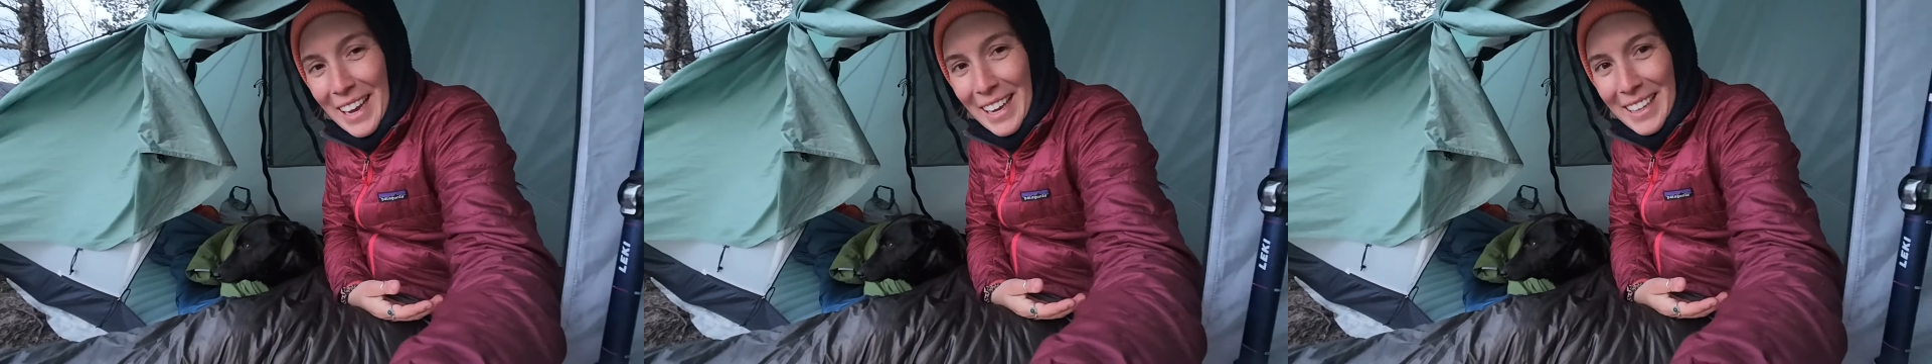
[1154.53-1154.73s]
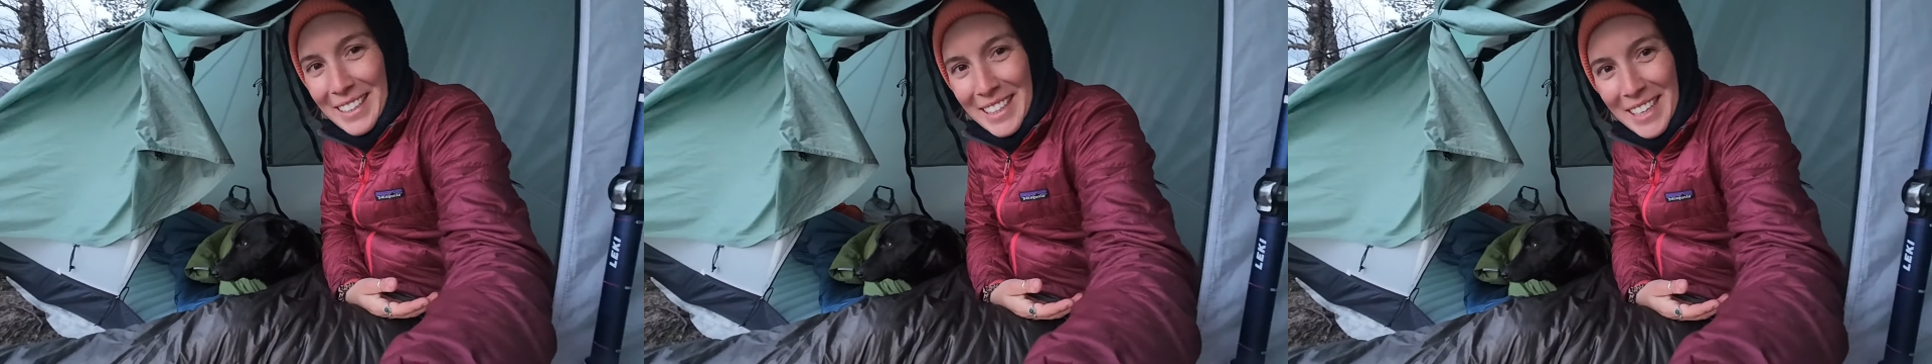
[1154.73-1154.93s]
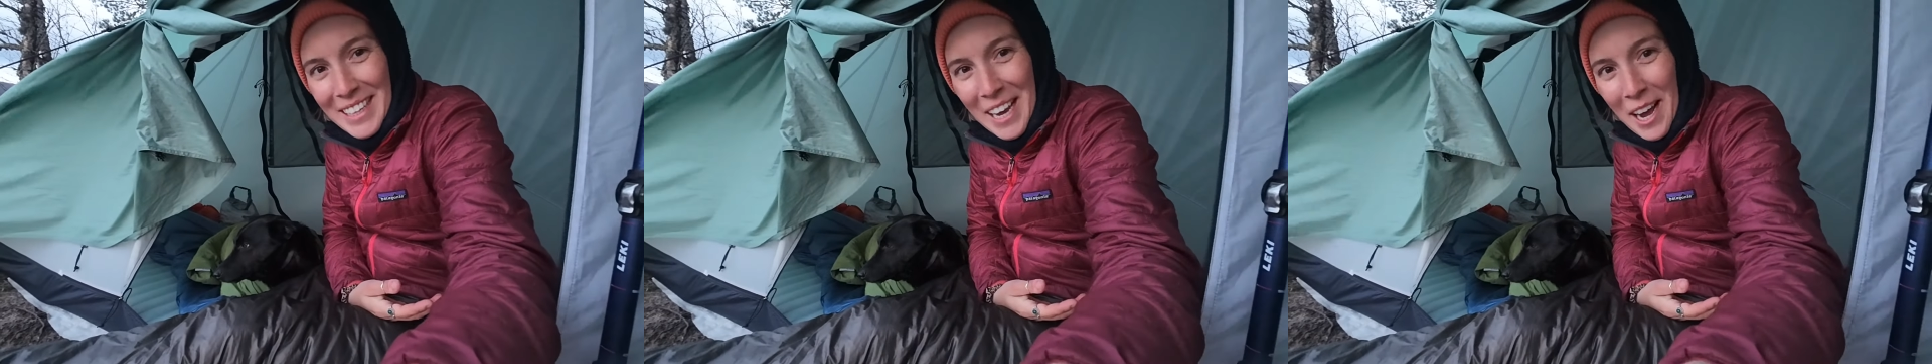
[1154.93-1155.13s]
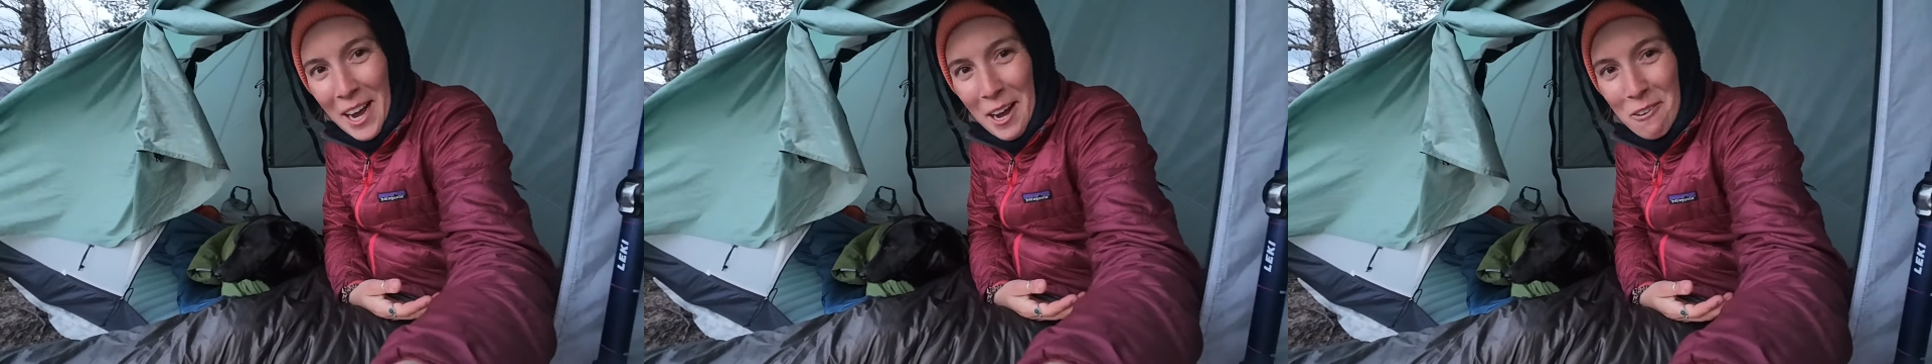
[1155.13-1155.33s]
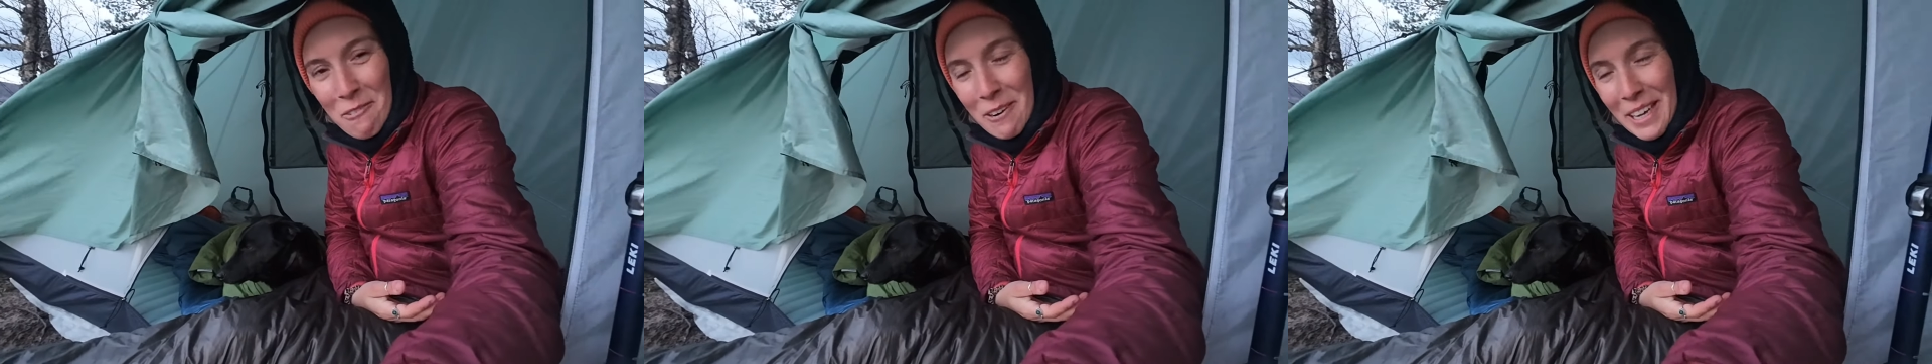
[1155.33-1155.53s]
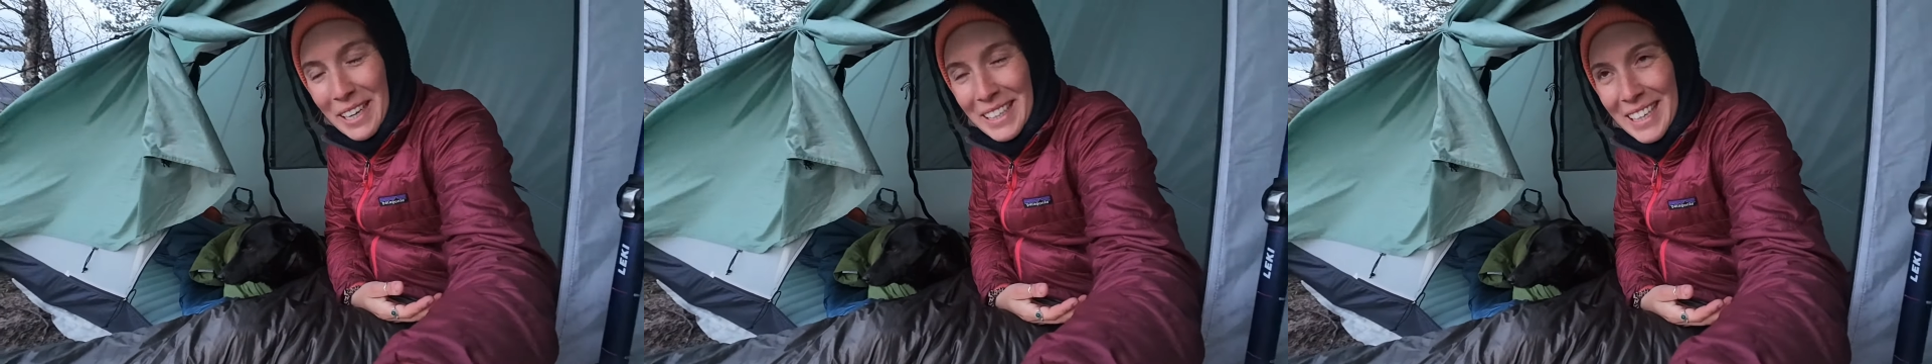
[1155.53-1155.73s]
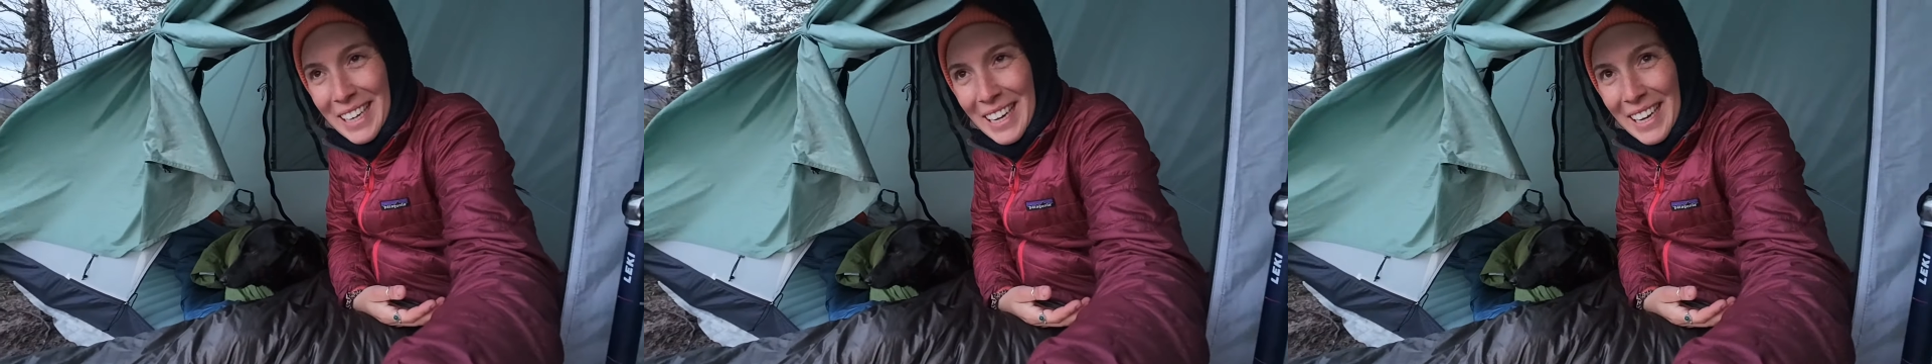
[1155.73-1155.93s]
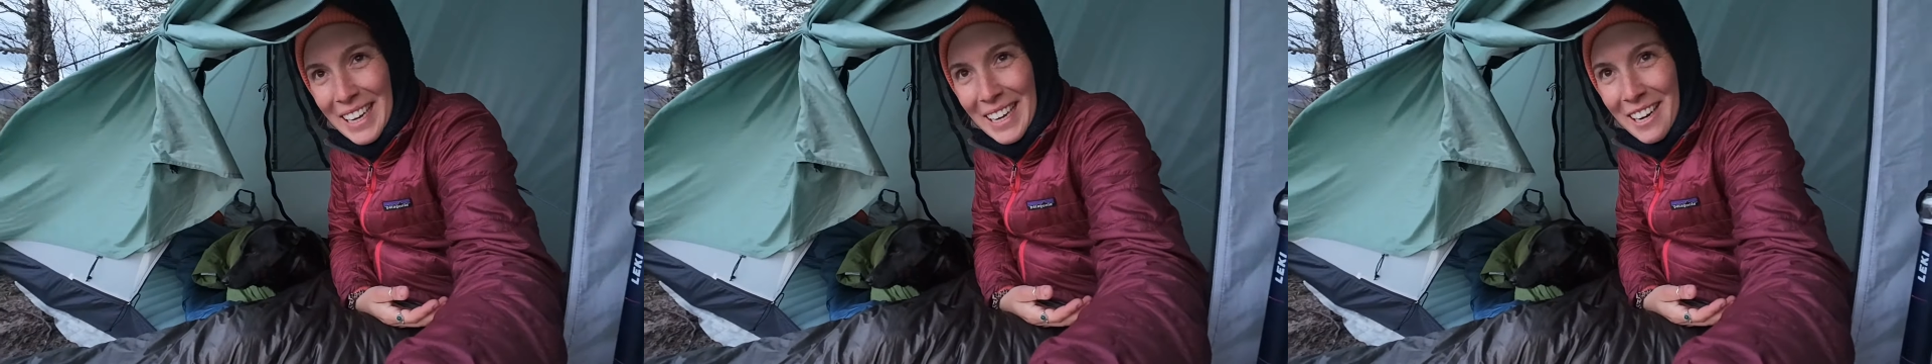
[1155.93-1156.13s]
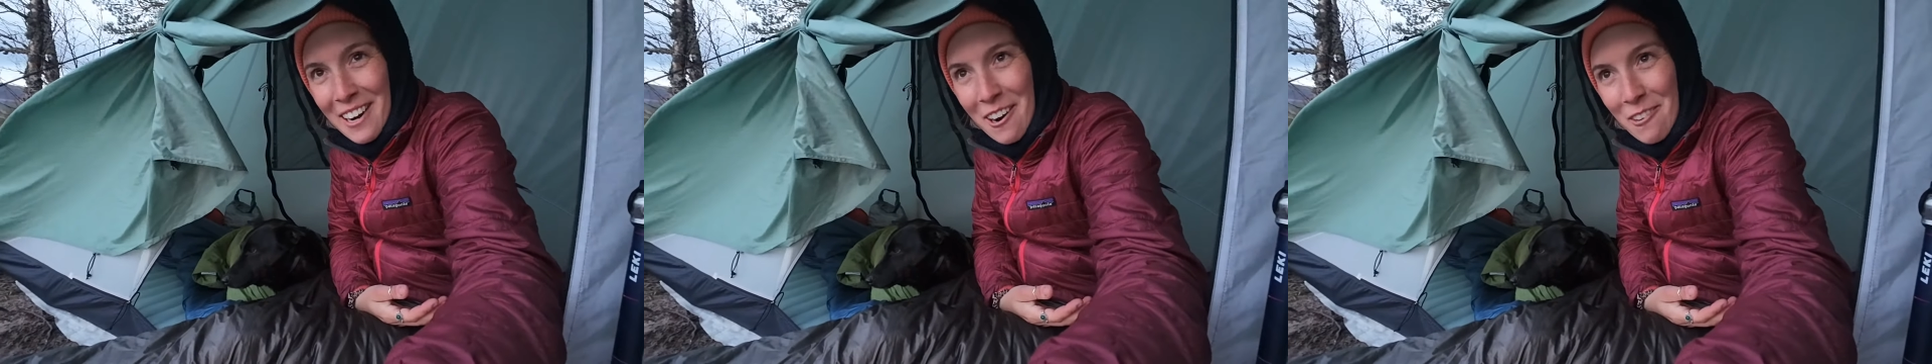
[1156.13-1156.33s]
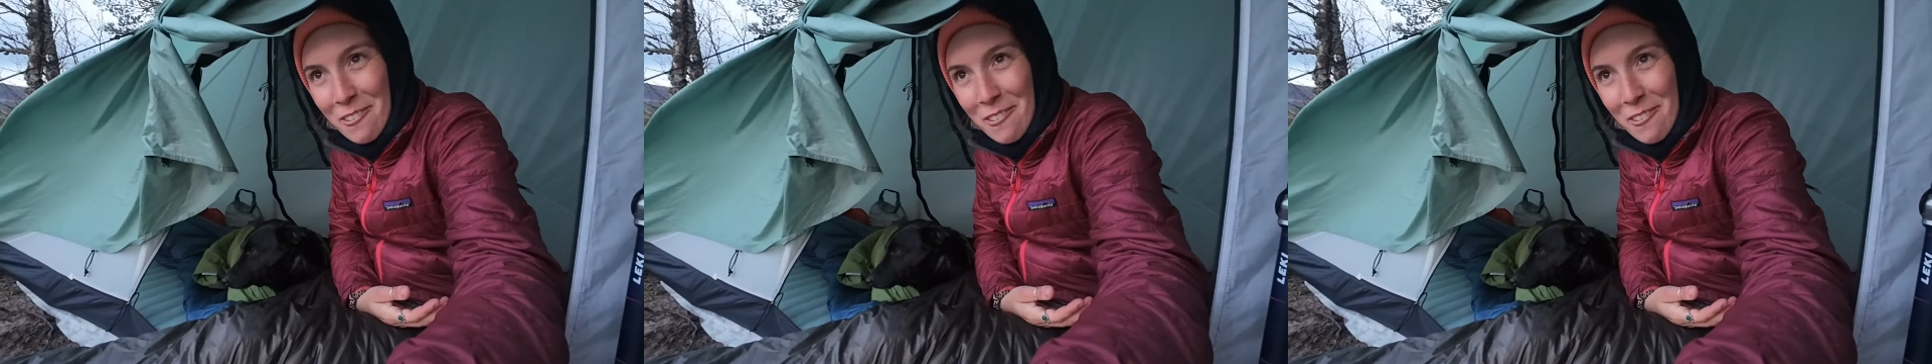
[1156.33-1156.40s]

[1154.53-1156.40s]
And yeah, we had a